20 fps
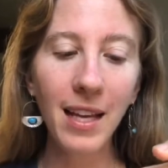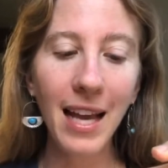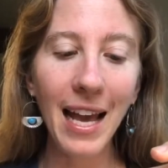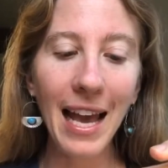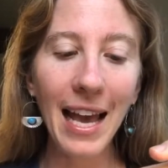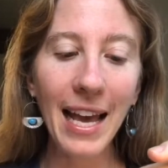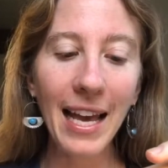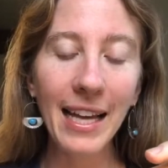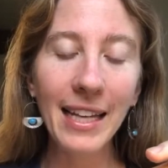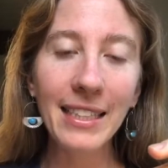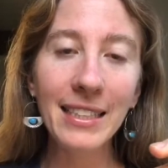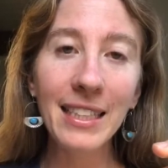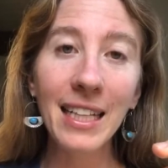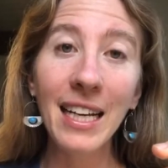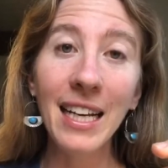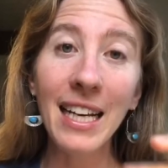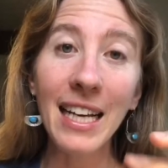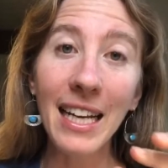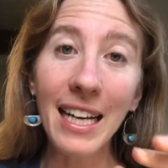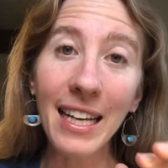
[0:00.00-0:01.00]
And
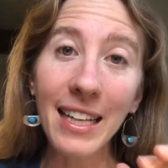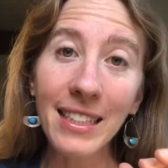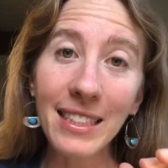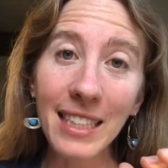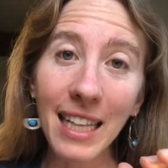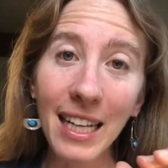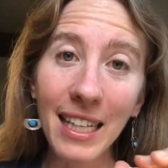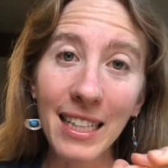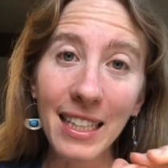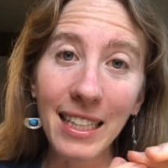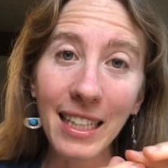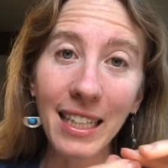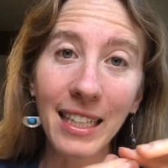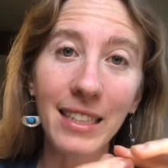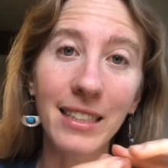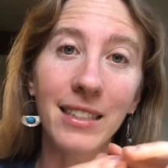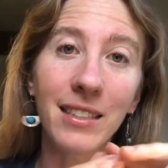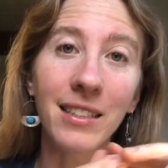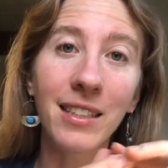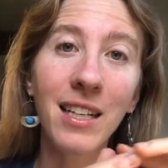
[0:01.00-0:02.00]
inside the
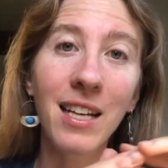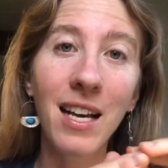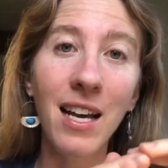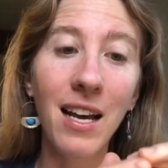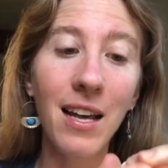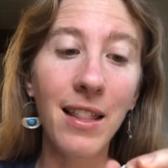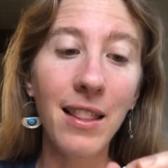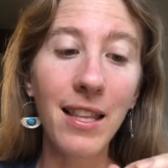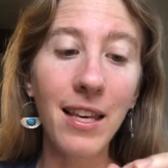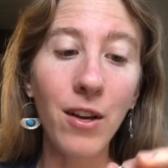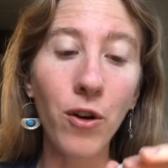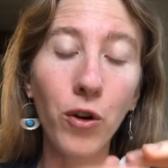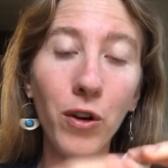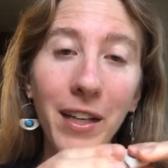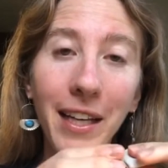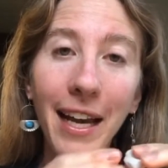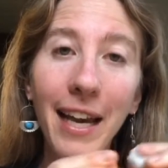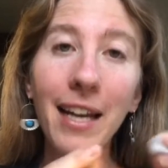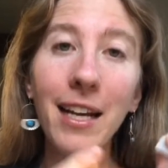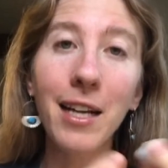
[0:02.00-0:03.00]
kiln, the
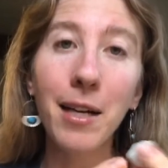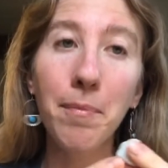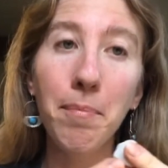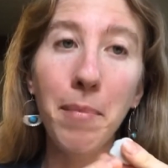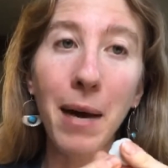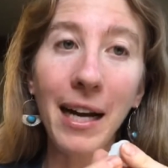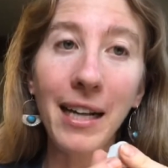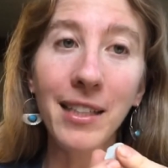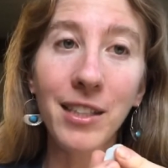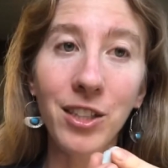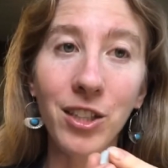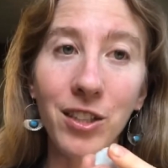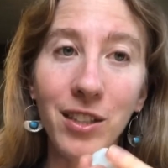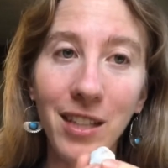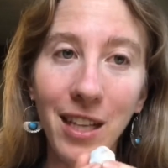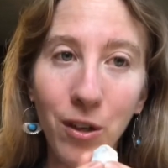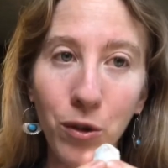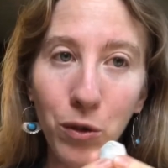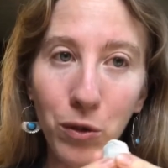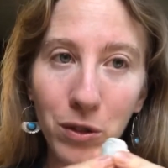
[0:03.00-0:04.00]
organic binder
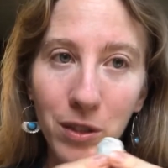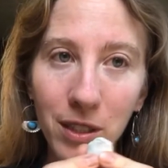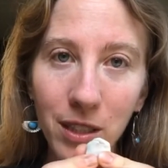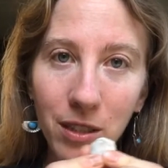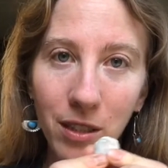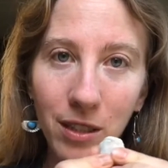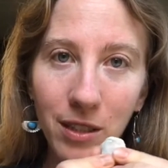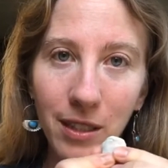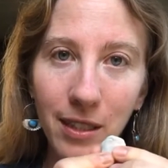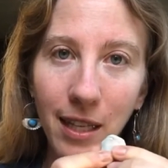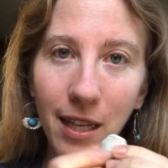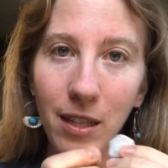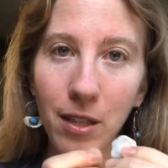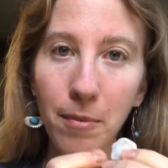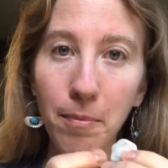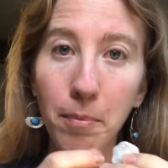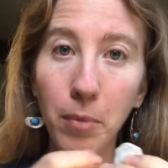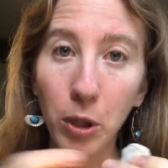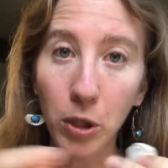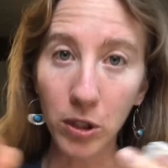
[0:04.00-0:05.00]
that holds this all together
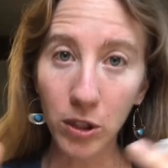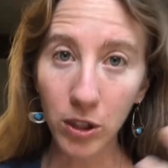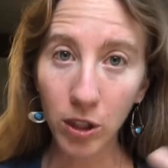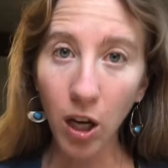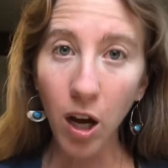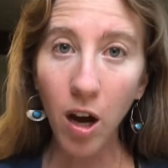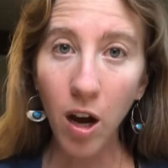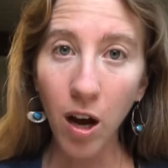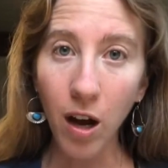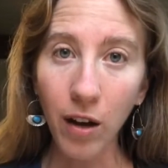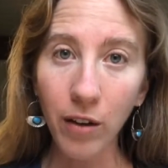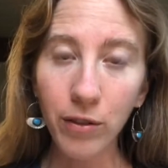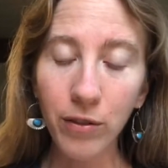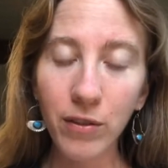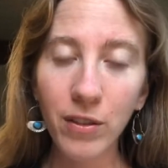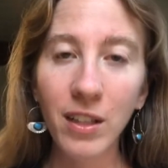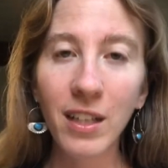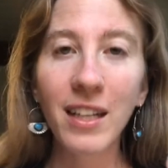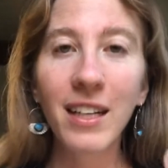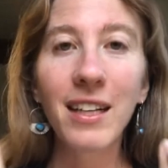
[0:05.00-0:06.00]
burns
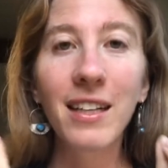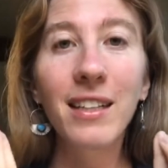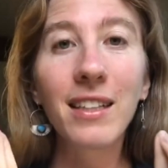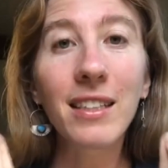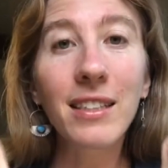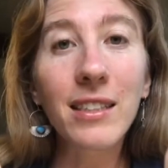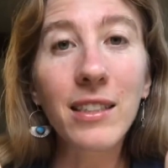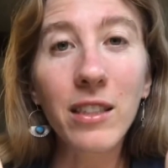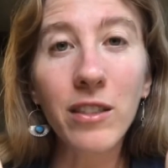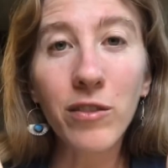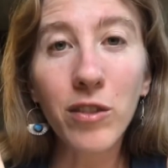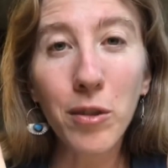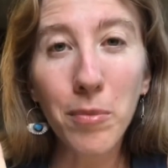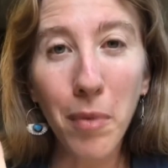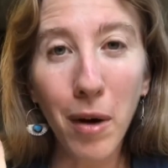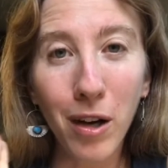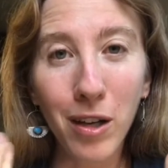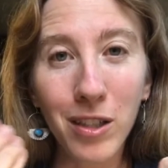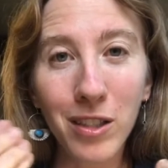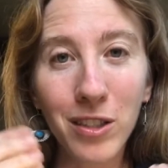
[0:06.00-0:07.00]
off. The silver
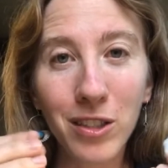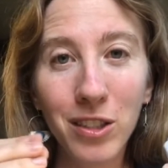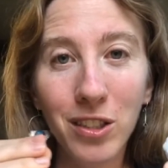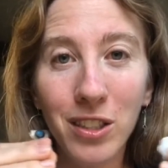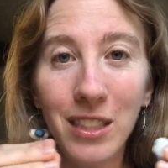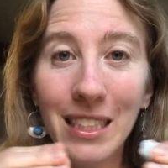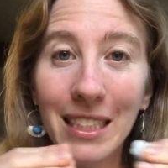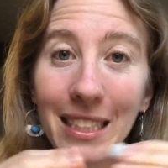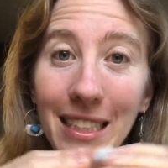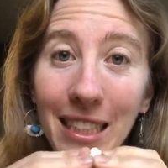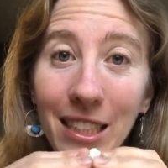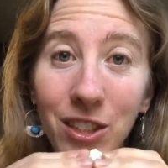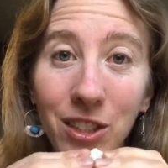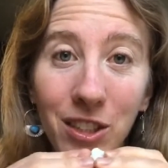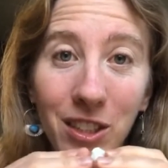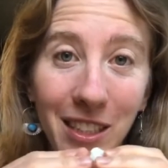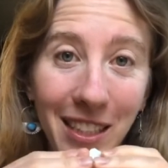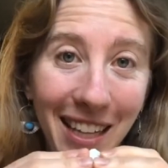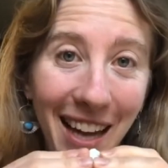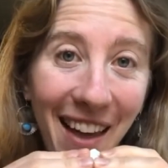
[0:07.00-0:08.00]
particles
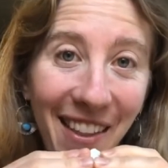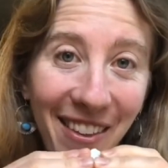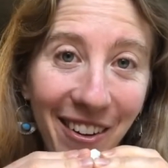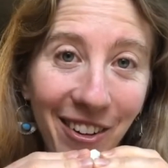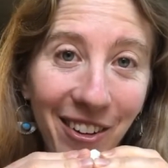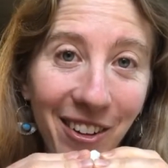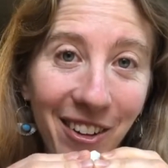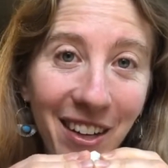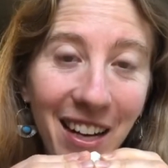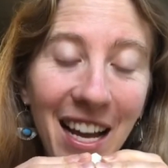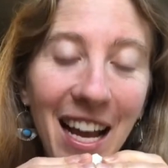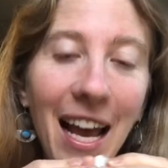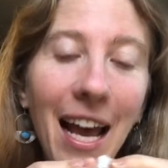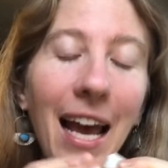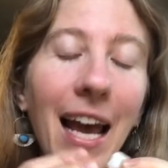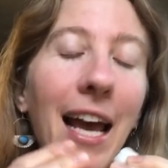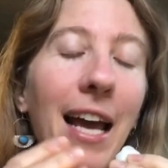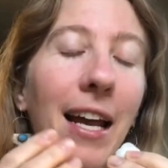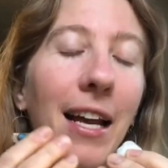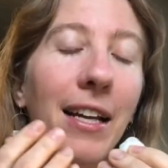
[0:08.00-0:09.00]
sinter together
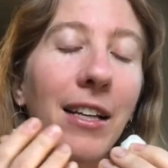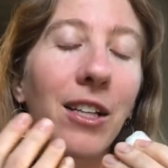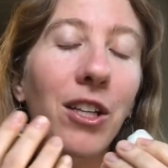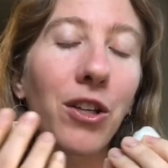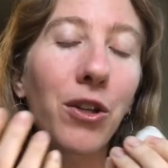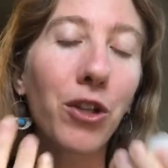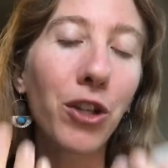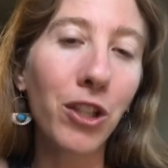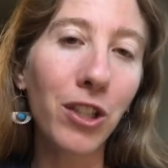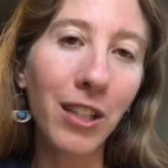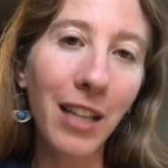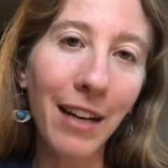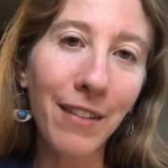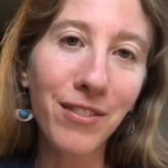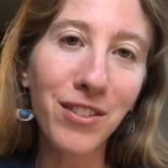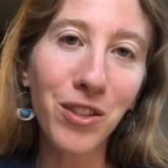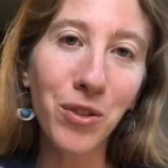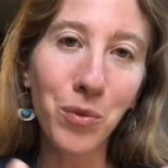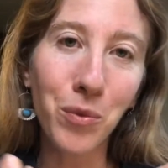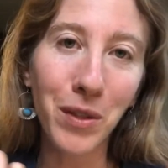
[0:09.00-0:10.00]
and you're
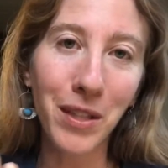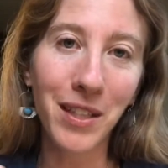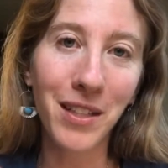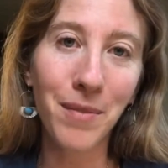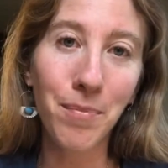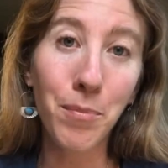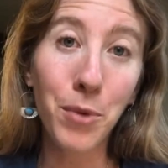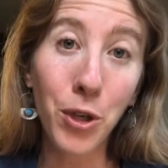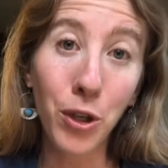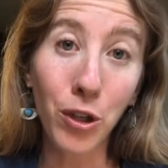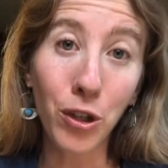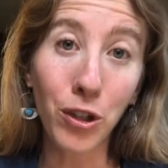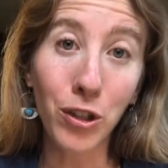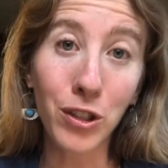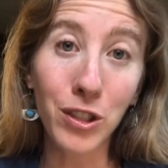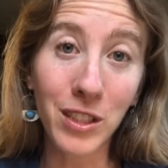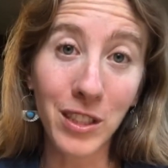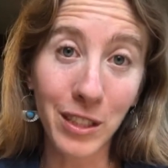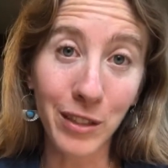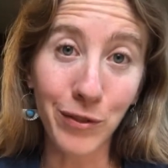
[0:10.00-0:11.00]
left with pure
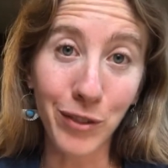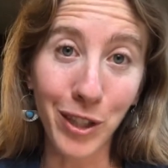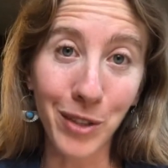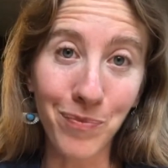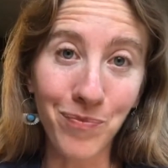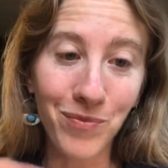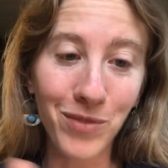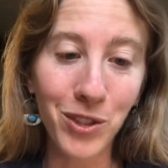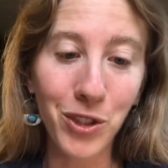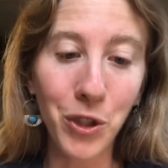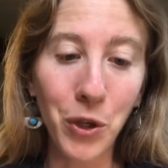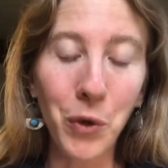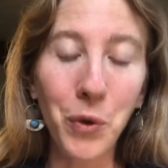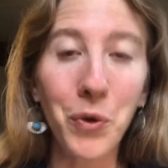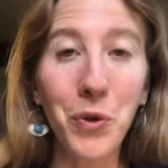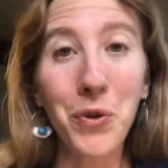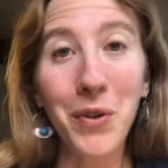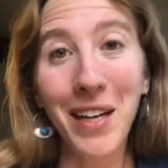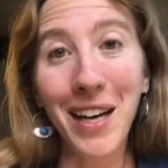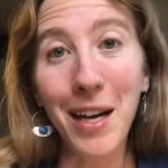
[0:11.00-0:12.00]
silver. So
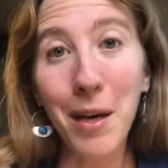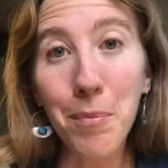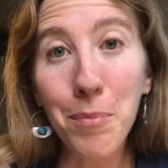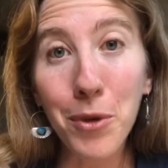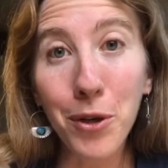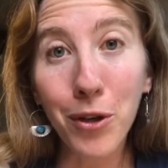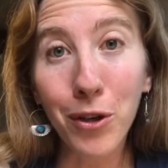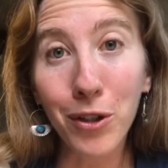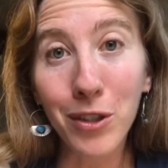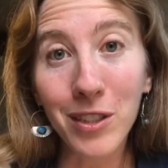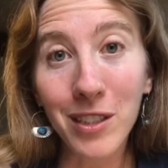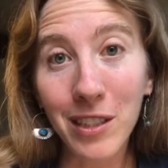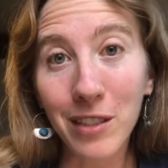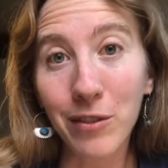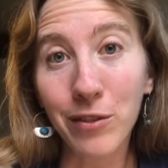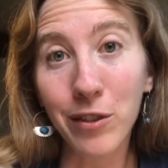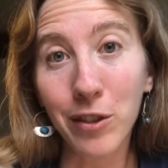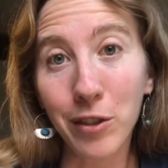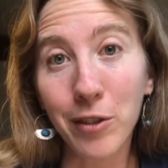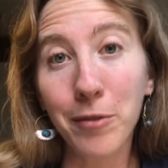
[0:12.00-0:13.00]
you get a pure
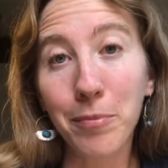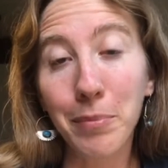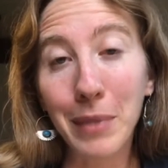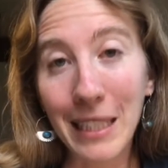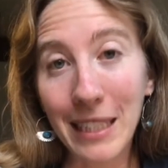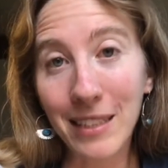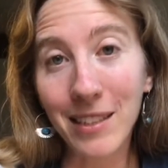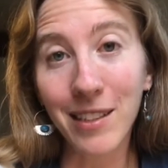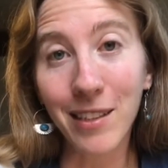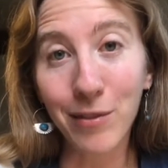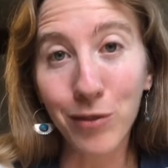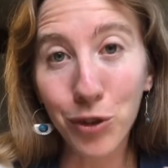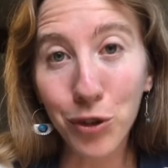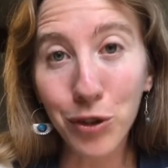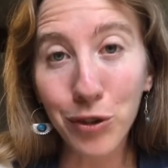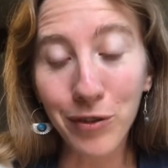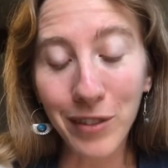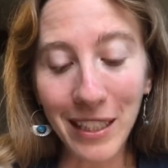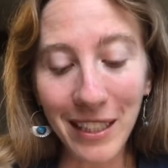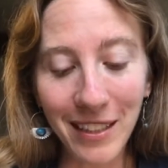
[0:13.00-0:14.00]
silver piece of
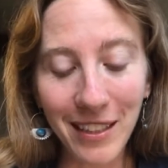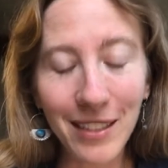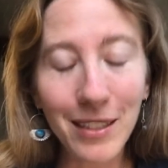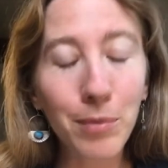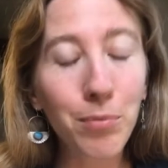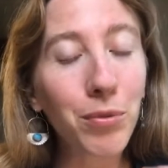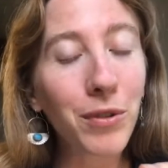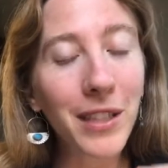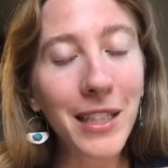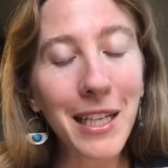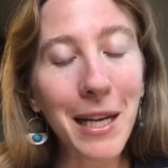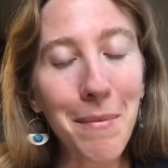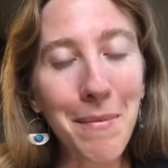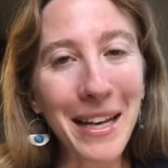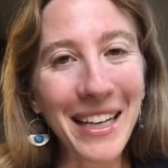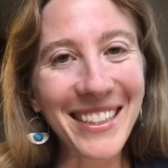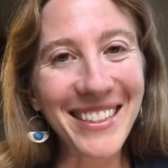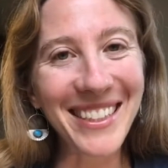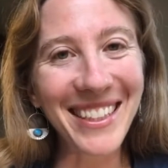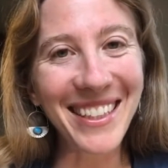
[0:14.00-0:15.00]
jewelry. It's pretty
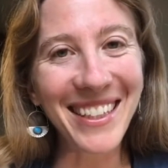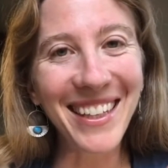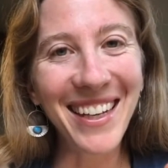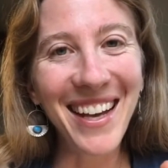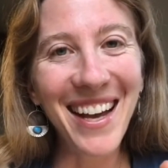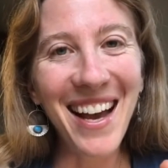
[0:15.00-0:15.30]
amazing.